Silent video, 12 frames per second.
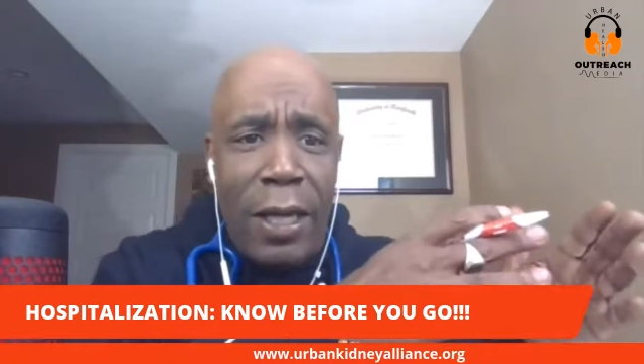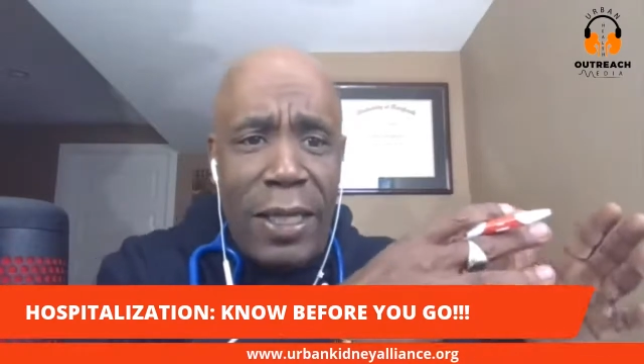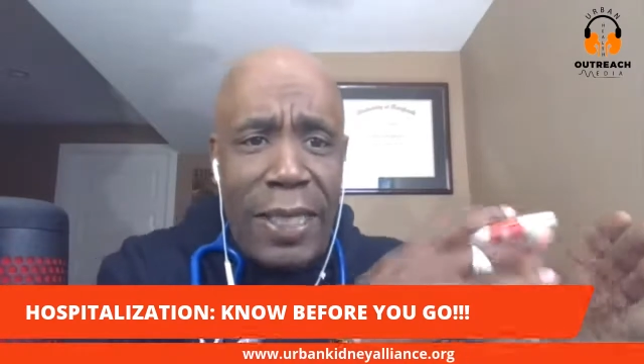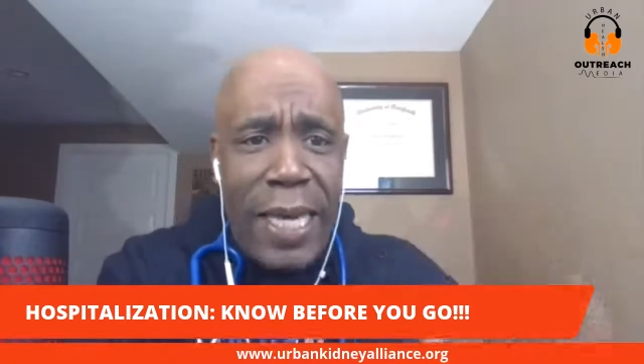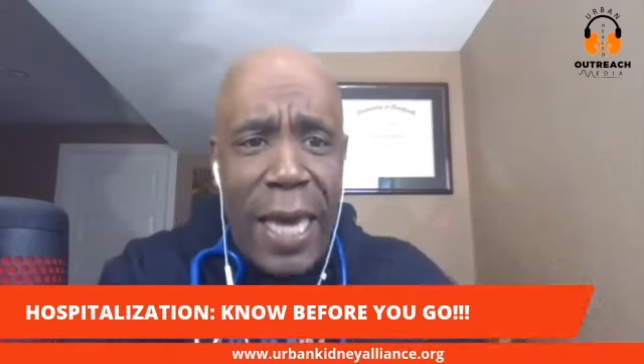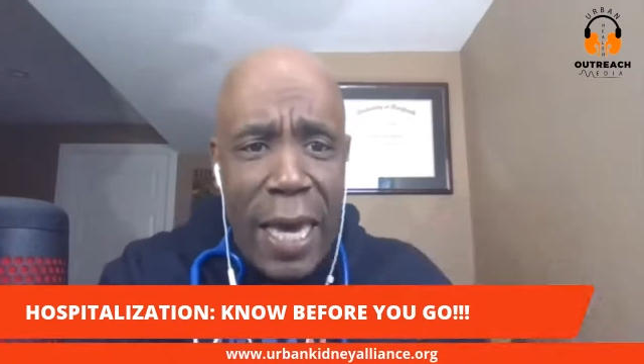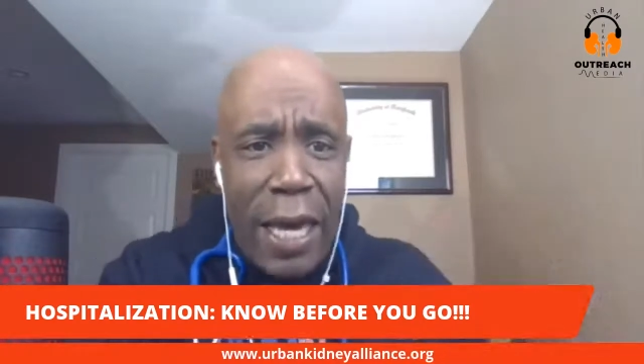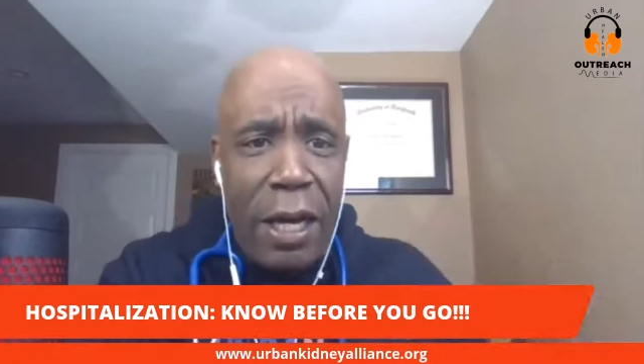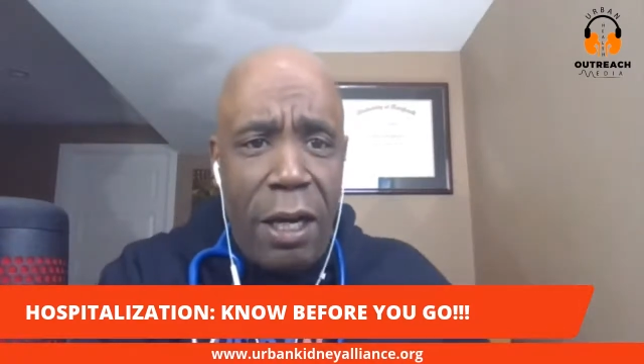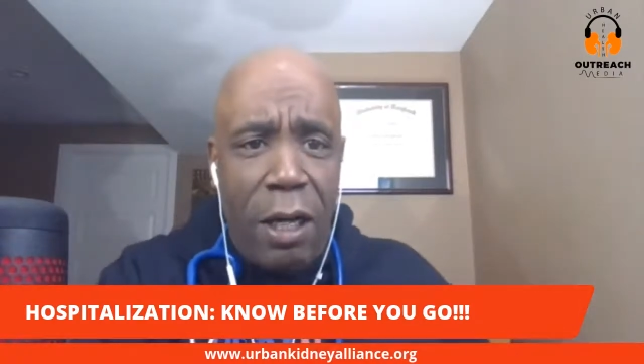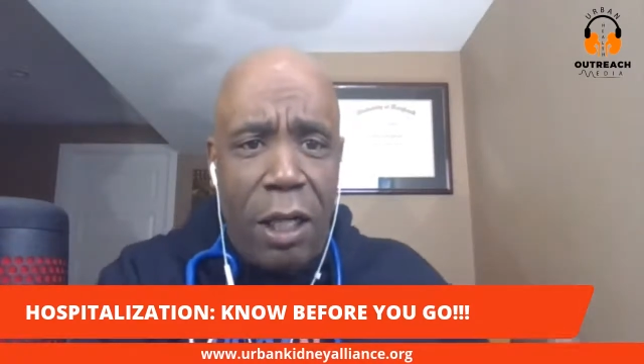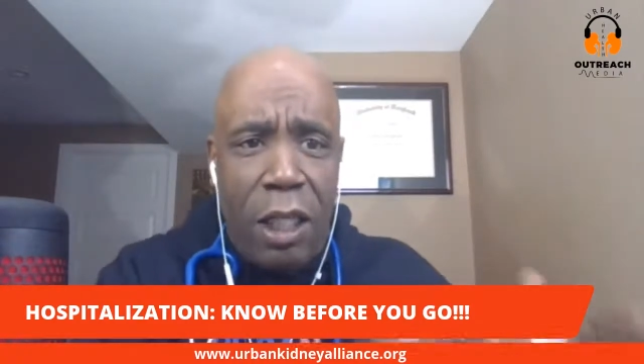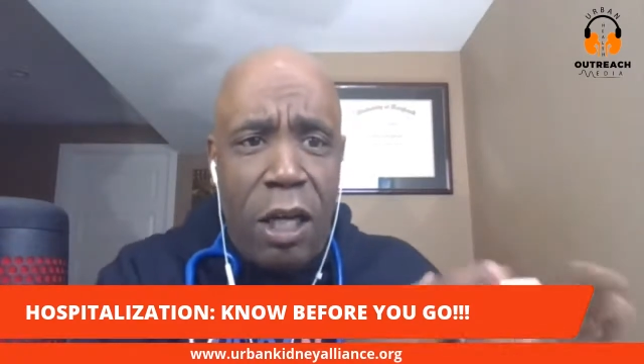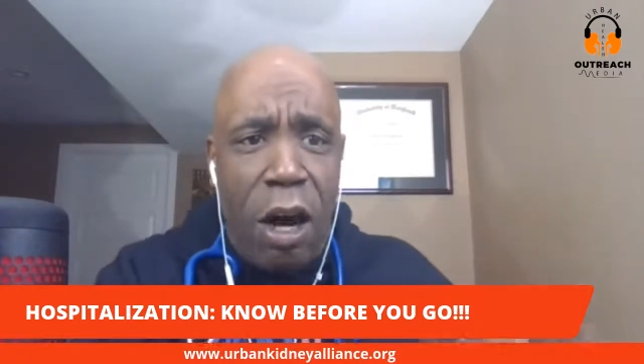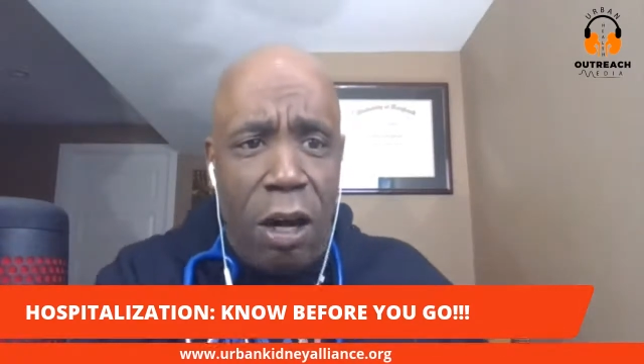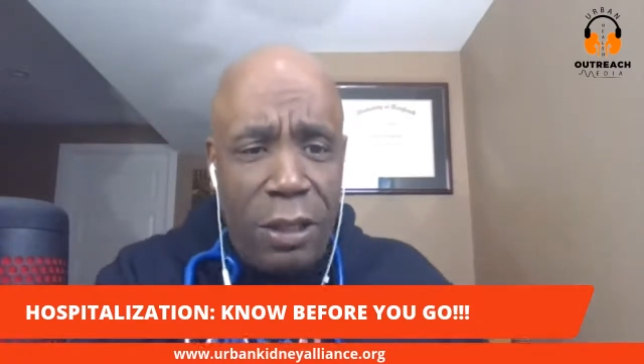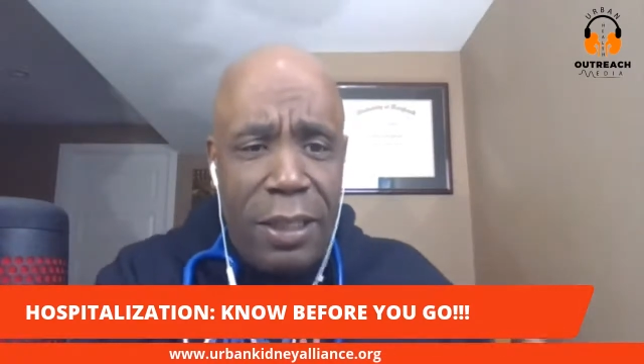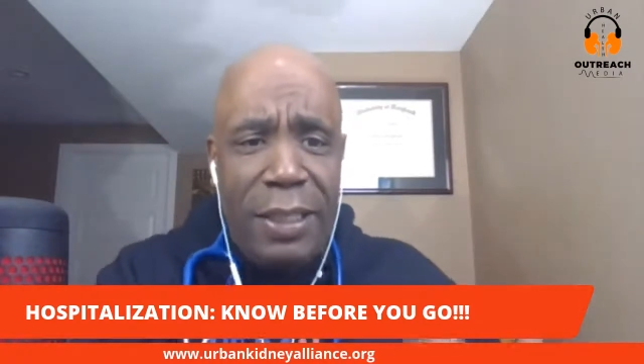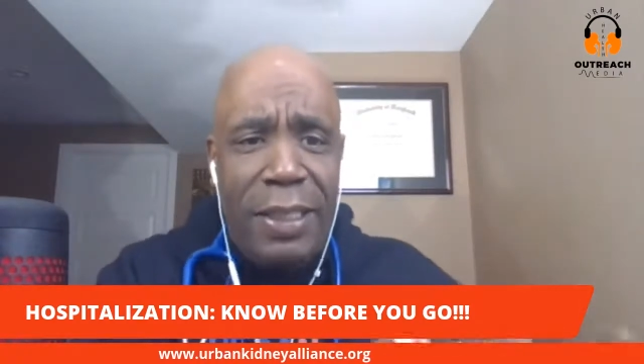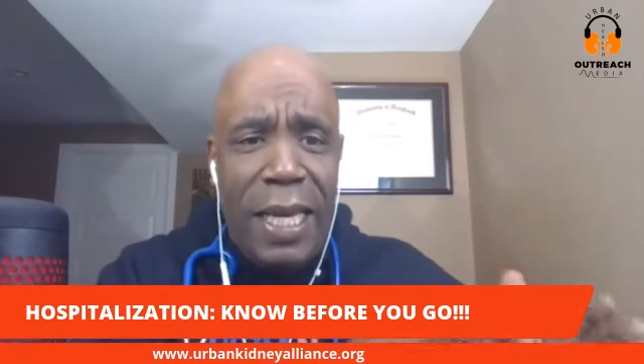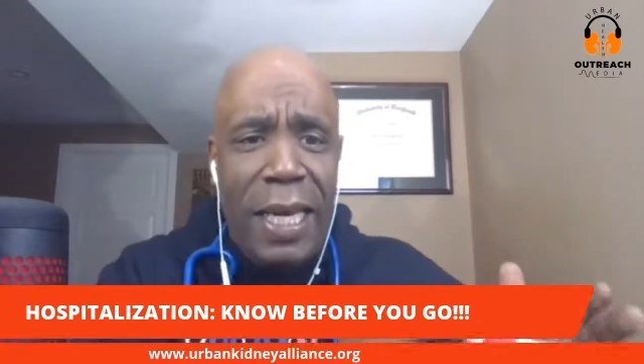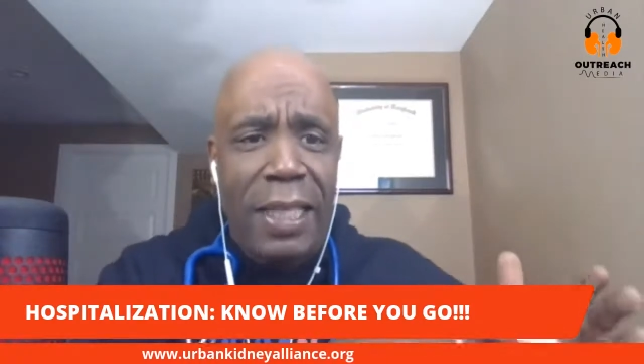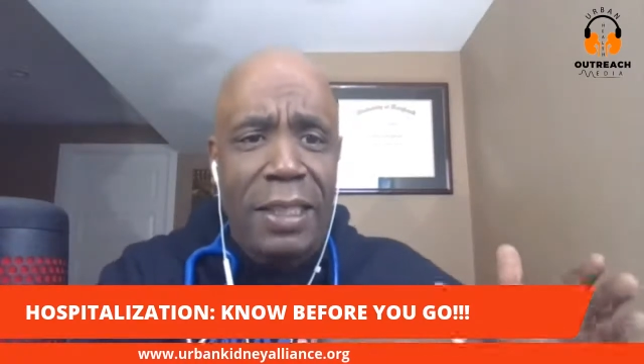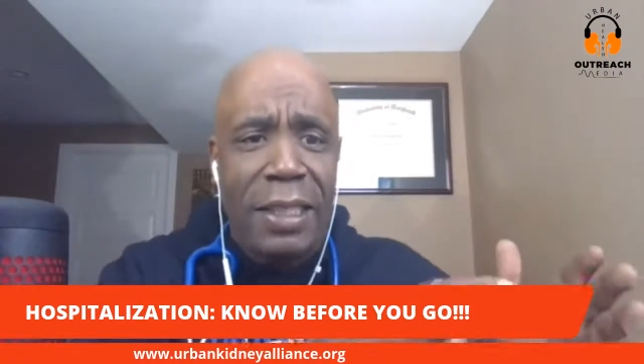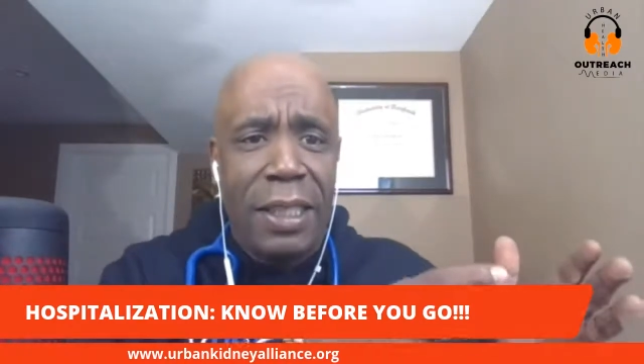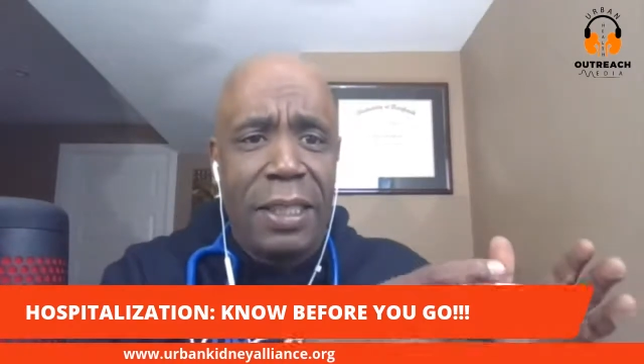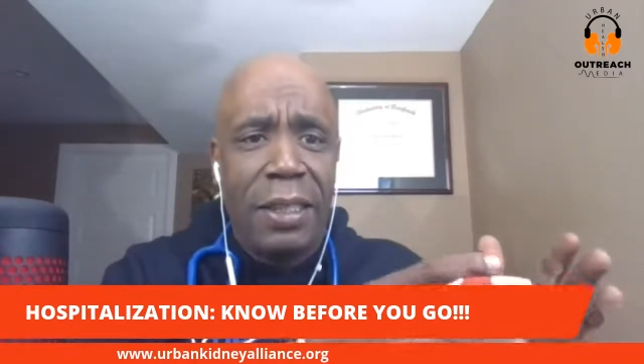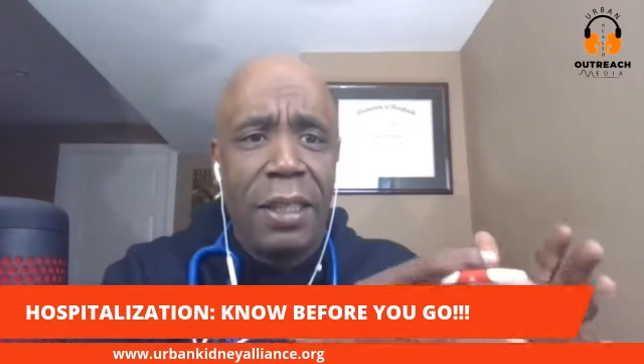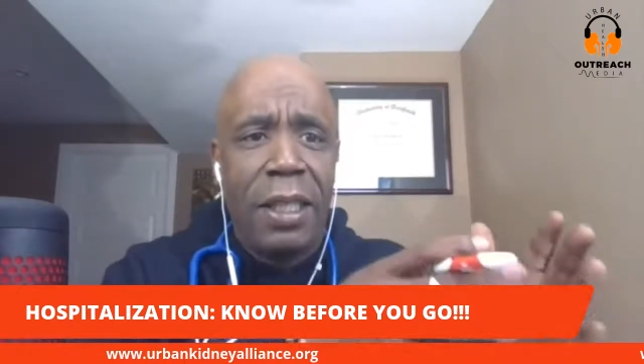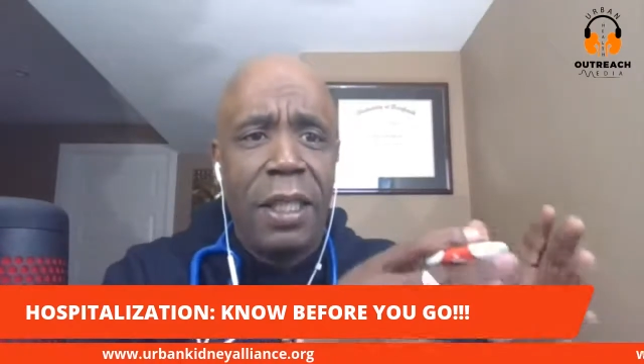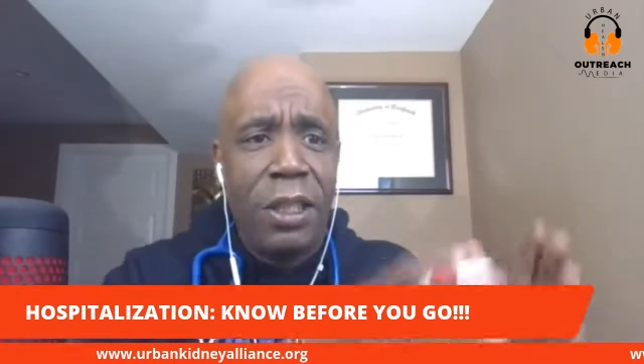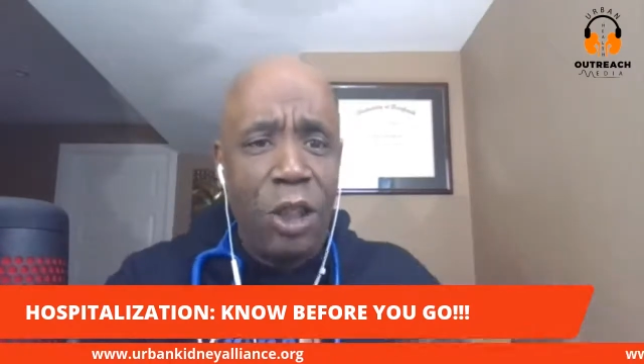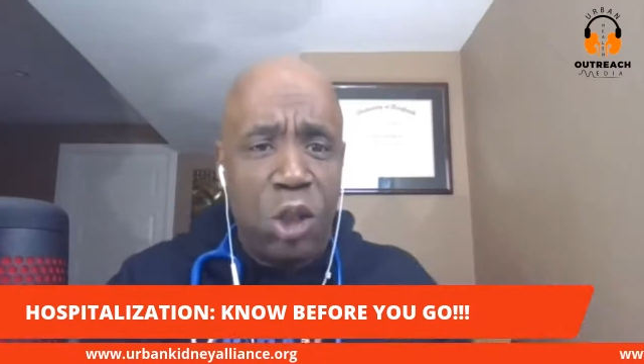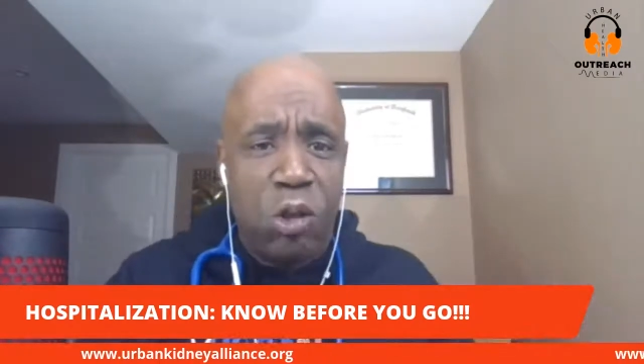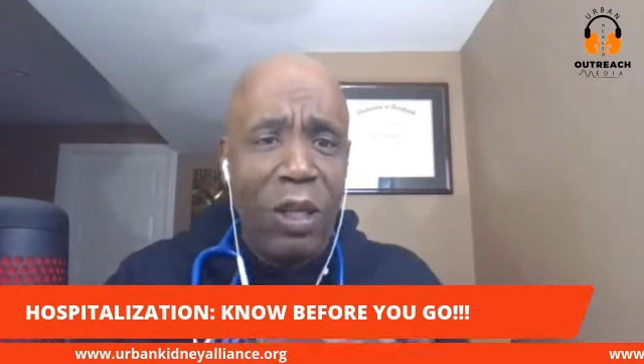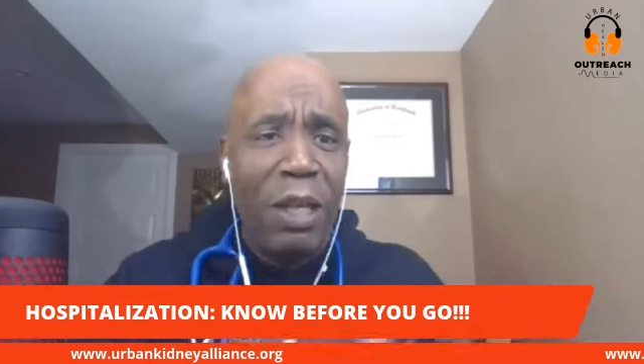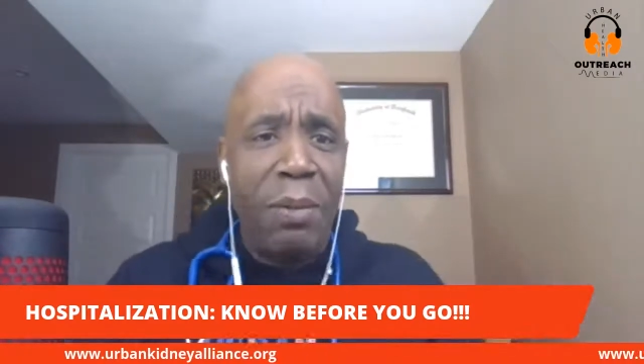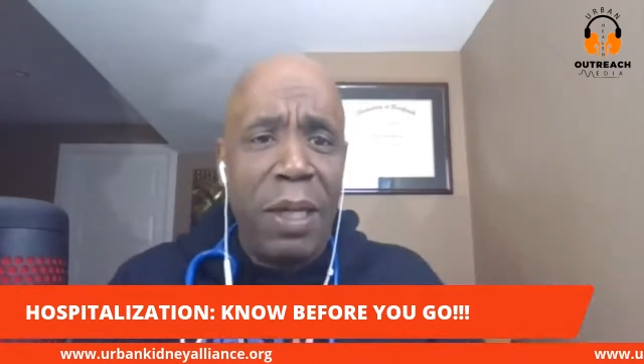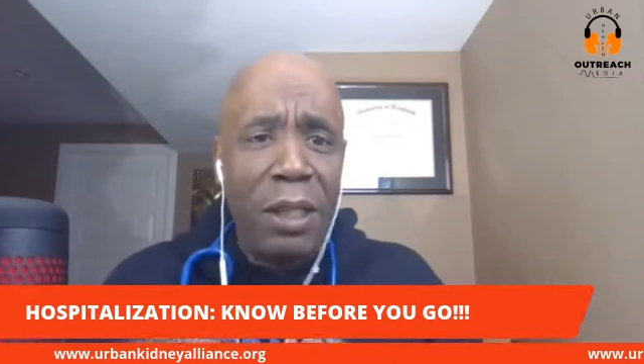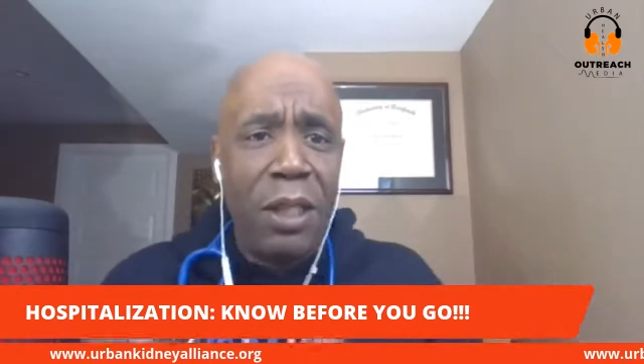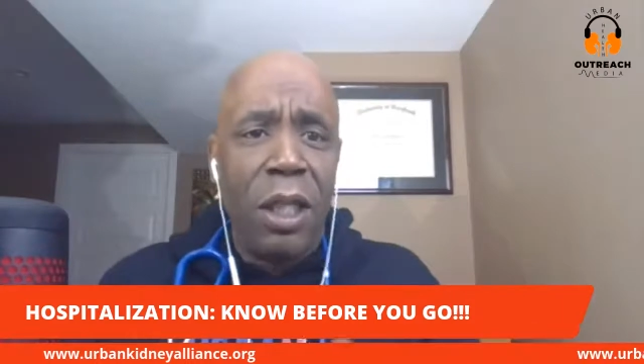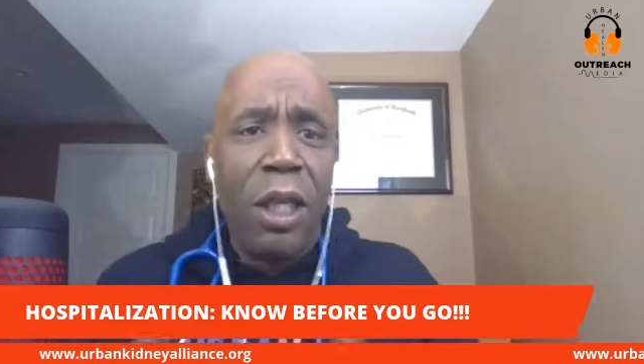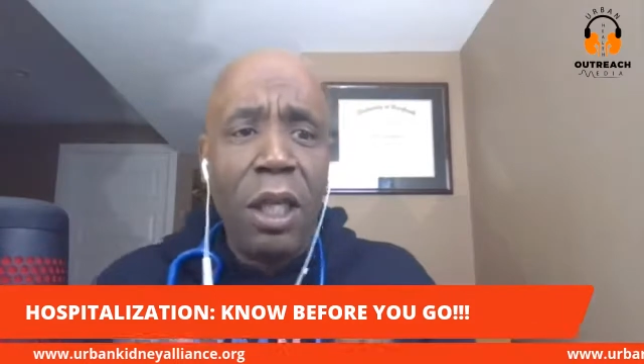care, consultations, treatments.